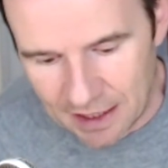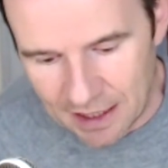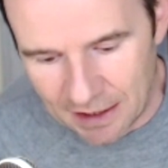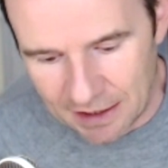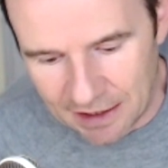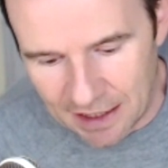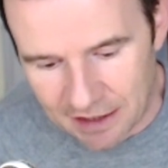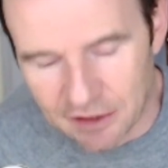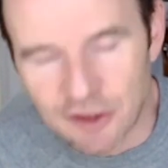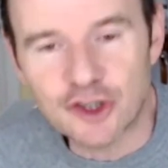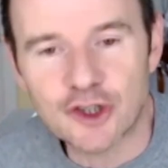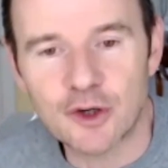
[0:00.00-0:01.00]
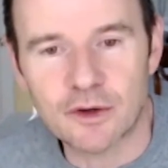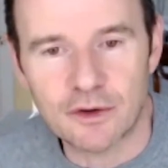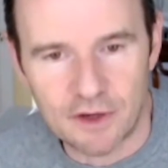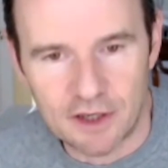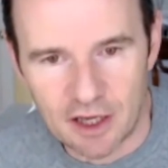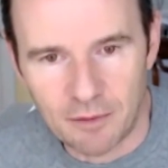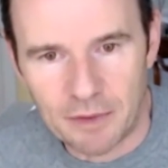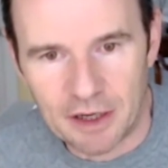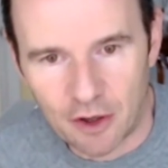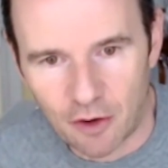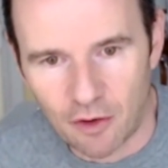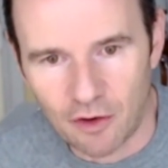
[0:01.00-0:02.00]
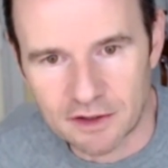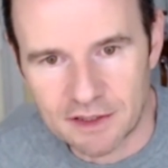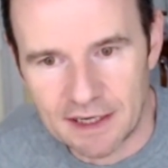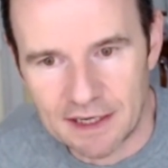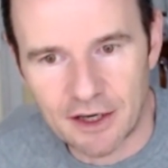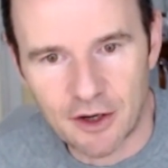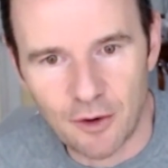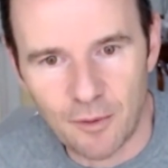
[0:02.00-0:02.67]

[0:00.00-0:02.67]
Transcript: And yet intuitively, I've been called to let it go.